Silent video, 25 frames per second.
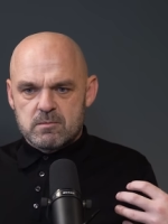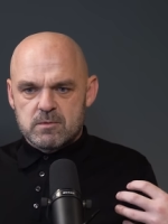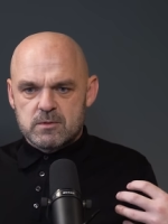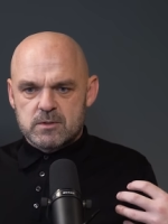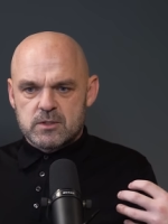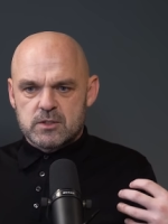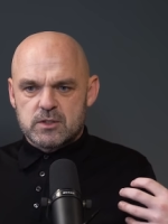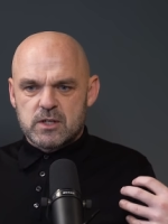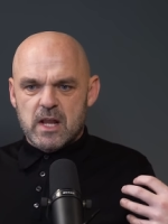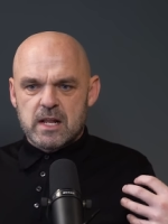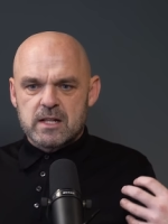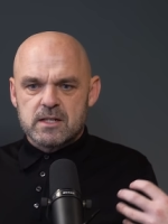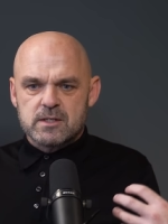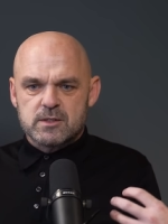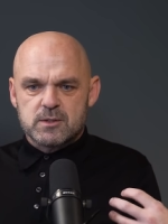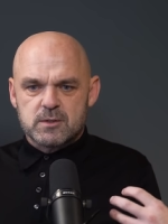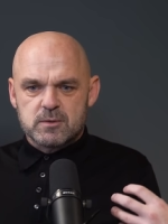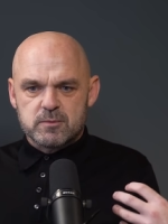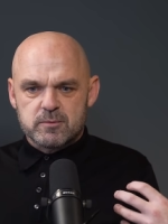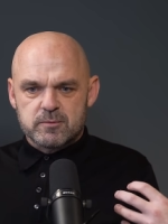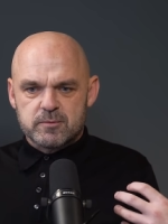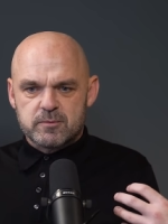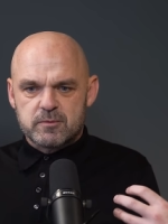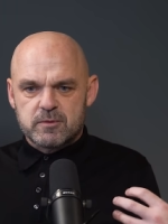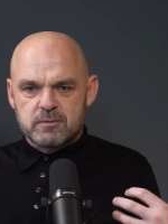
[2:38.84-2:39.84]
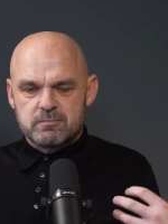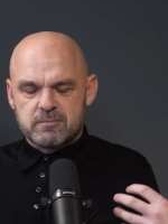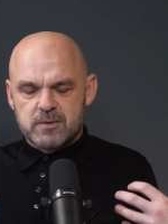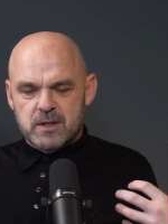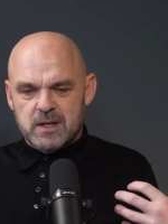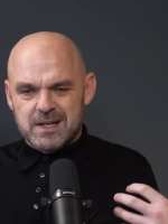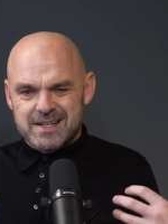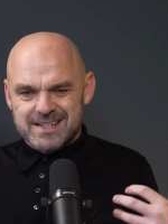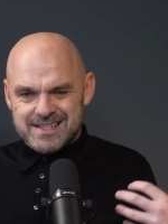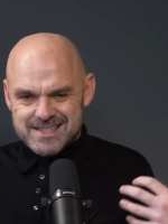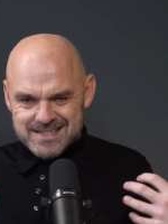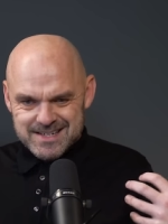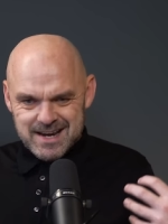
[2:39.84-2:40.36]
sense of
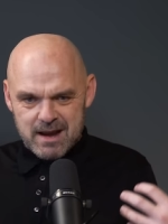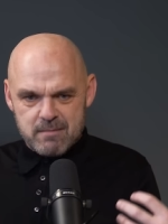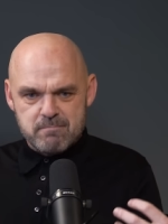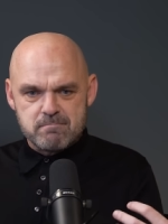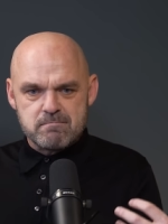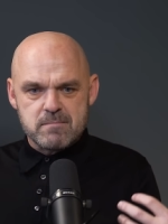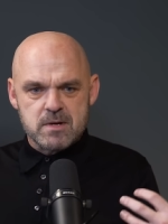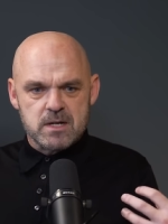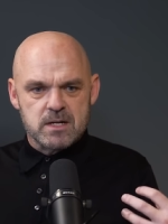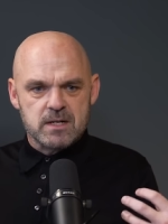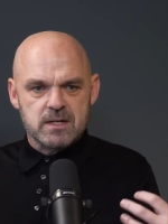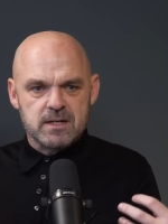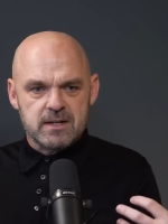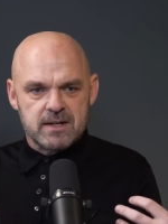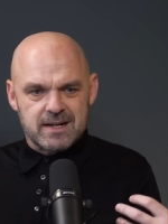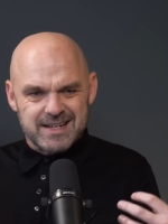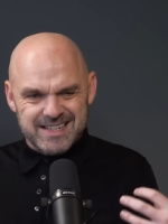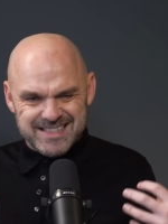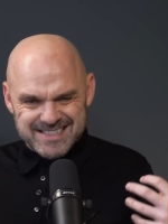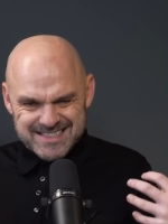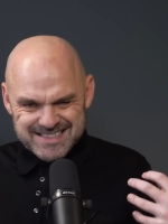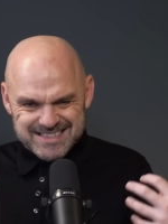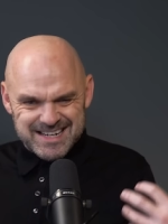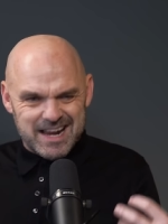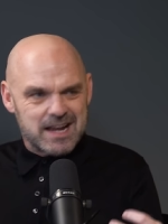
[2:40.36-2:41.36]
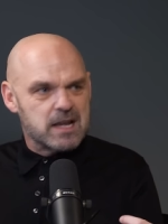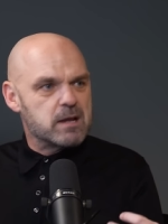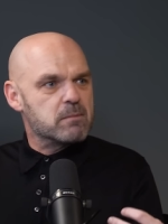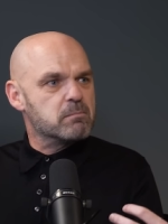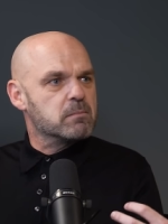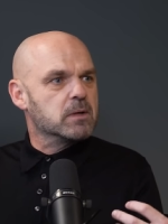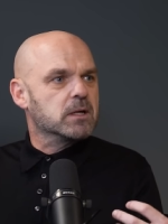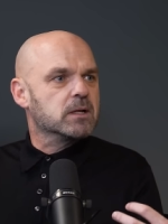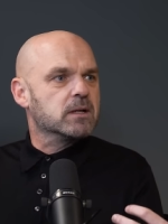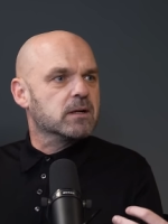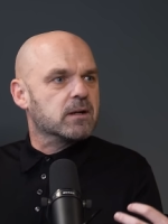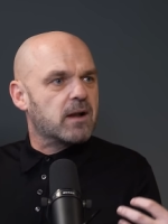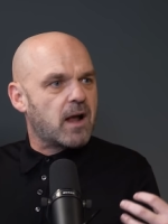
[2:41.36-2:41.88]
contentment and
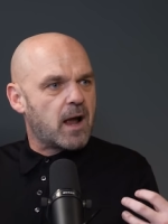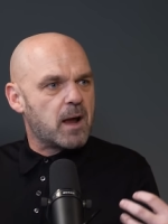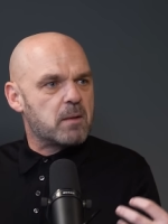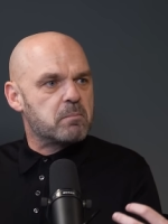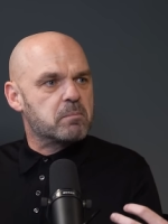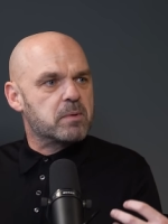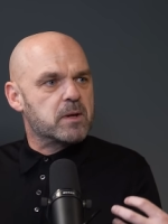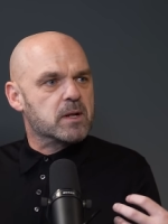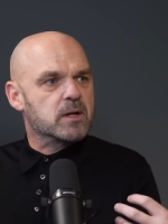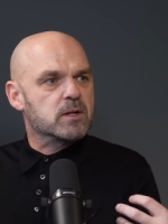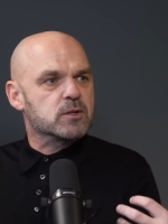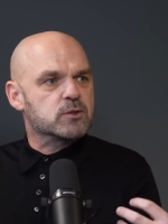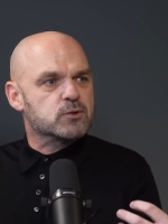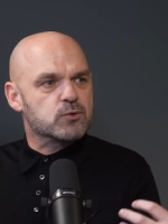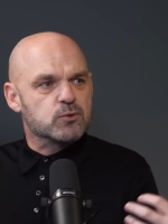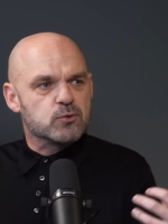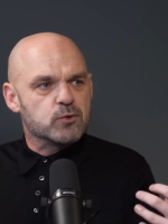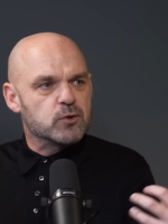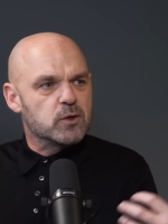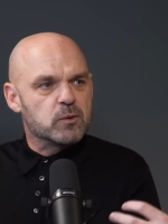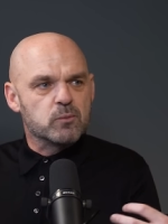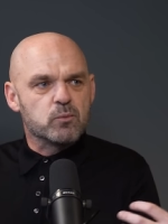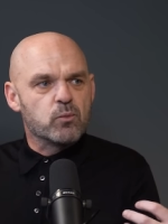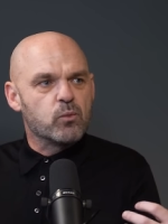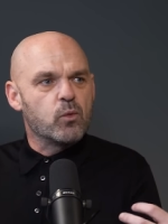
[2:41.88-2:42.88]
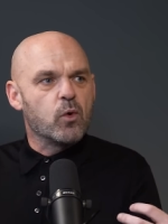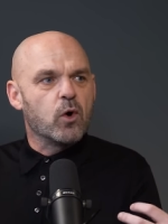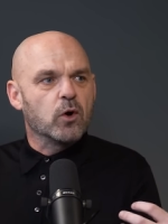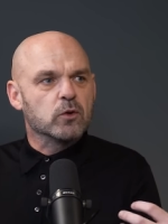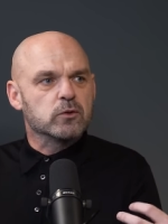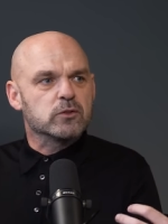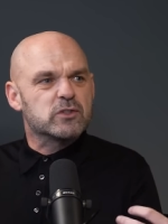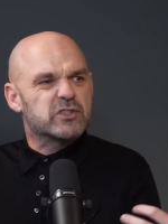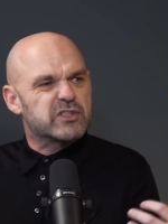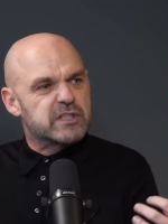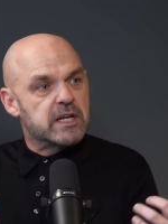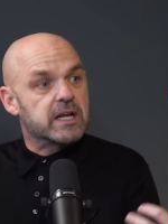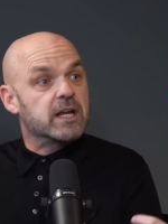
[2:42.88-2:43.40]
excitement and happiness all in
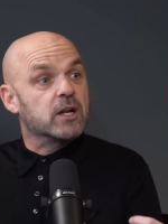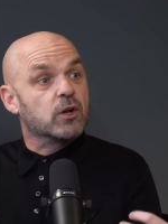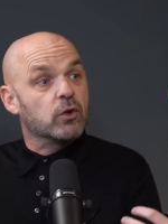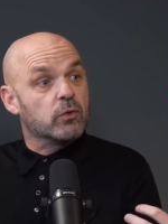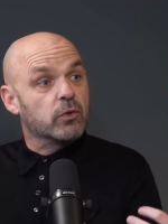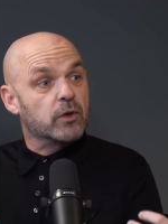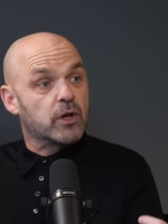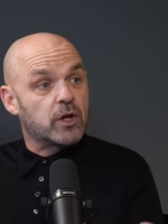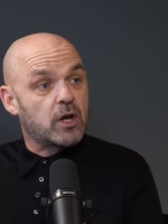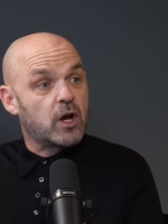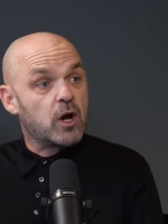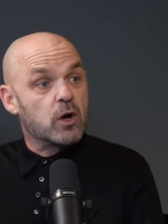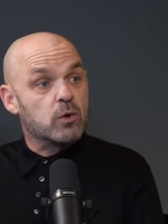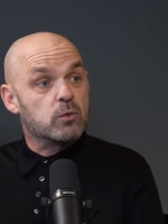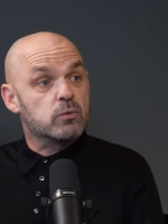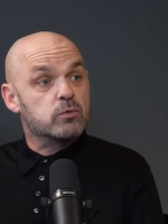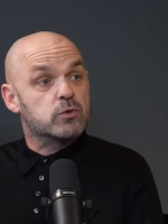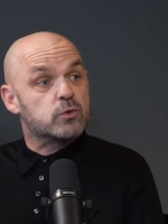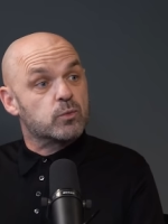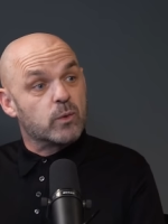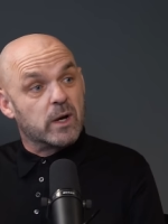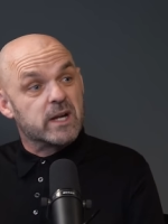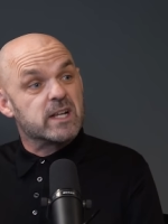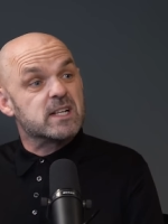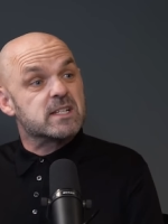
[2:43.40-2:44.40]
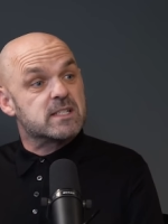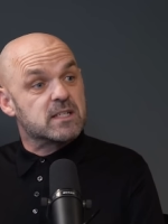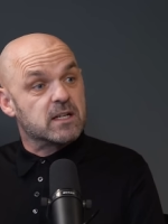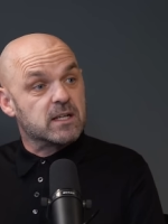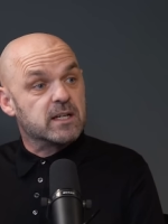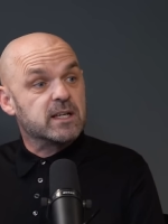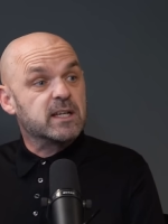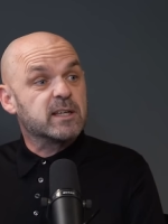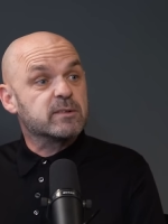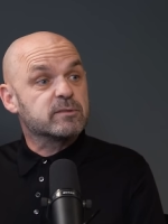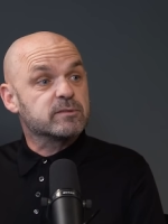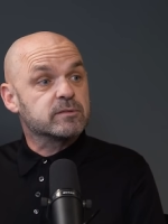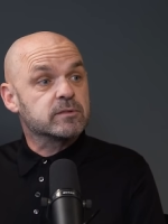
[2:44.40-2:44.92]
one, sitting on the coach waiting to
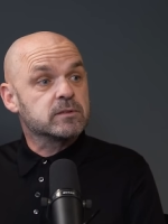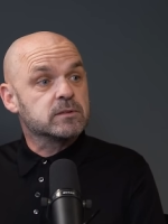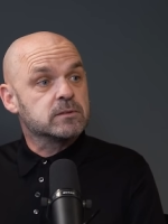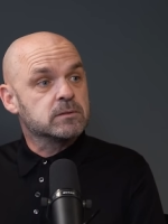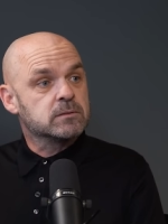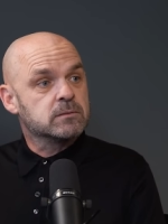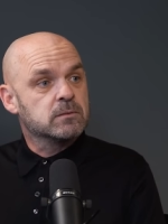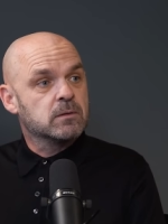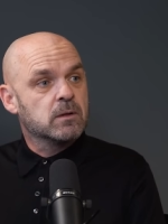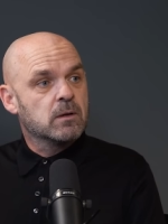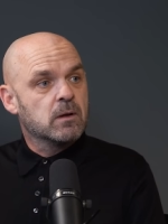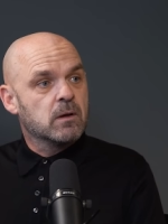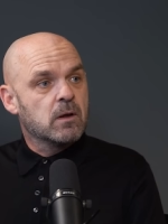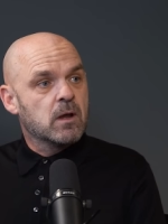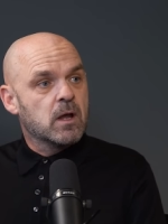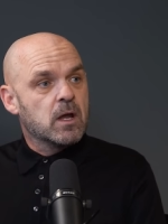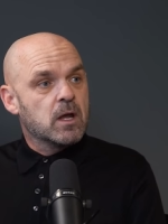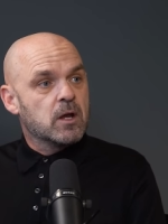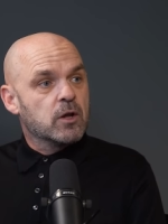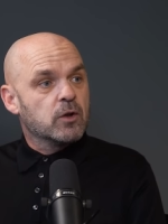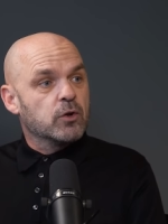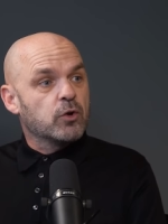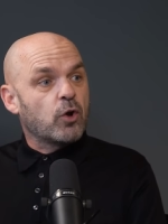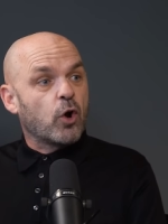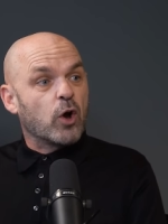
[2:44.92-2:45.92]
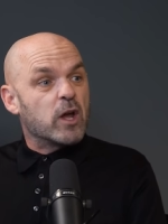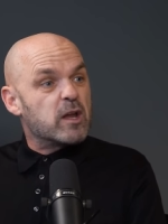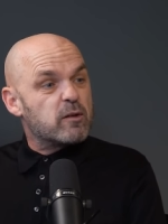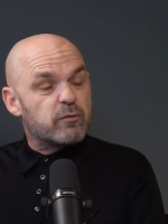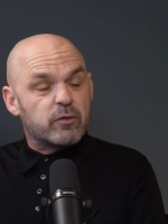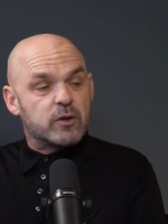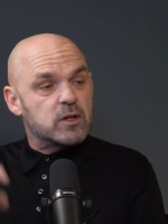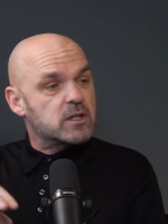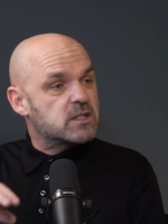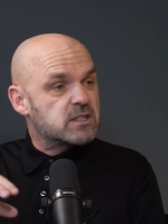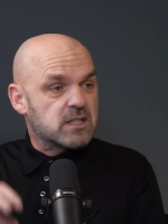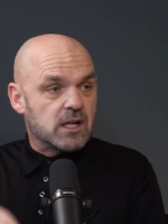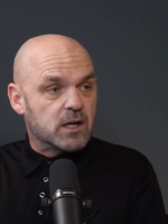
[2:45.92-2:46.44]
leave. Not
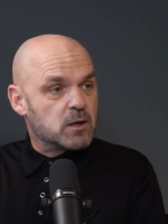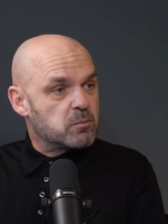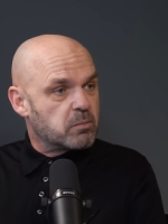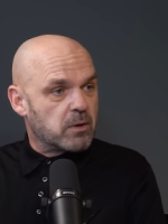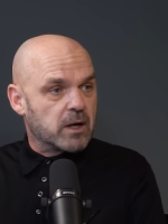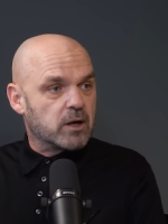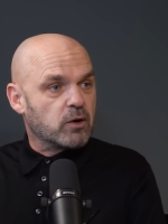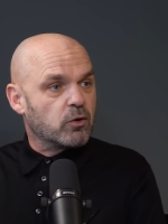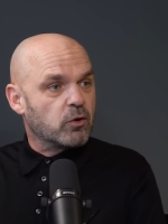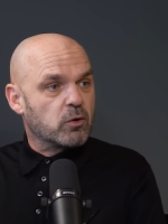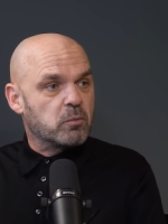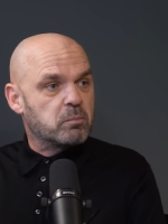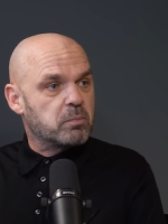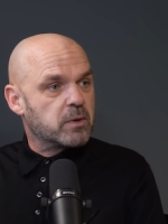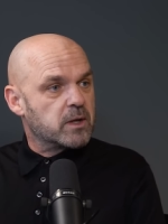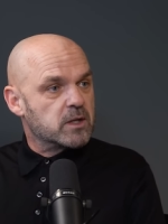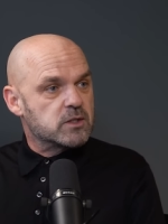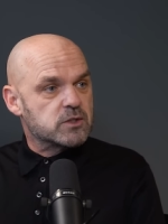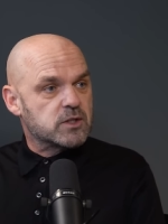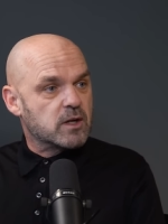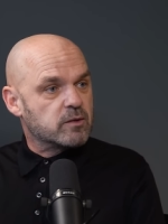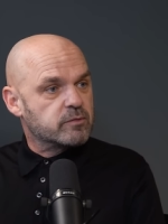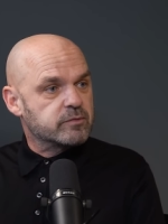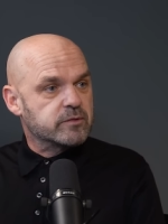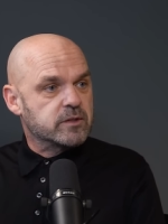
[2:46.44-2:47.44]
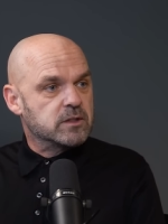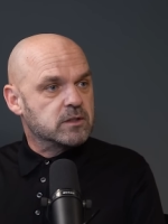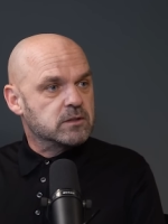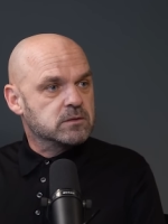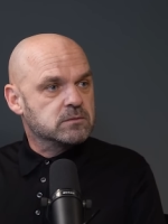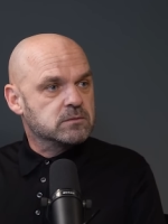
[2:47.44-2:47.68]
even the celebrating on the pitch after.